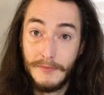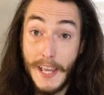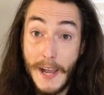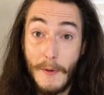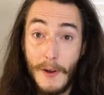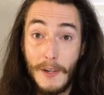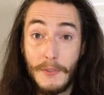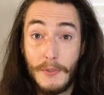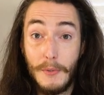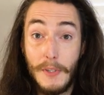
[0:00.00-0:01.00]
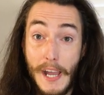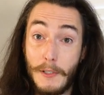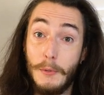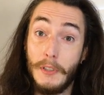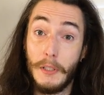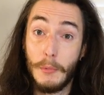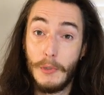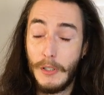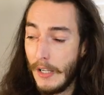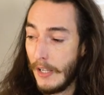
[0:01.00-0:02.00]
Now onto the actual
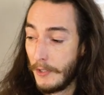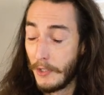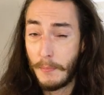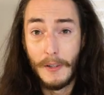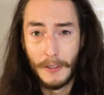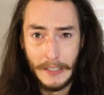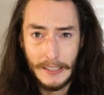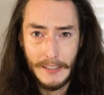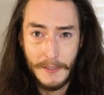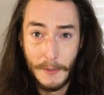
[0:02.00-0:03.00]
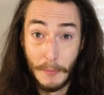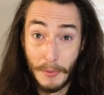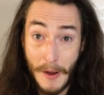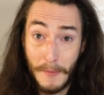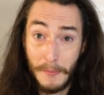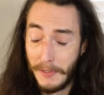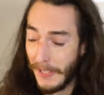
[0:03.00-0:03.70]
gimbal. Just by looking at this, you can probably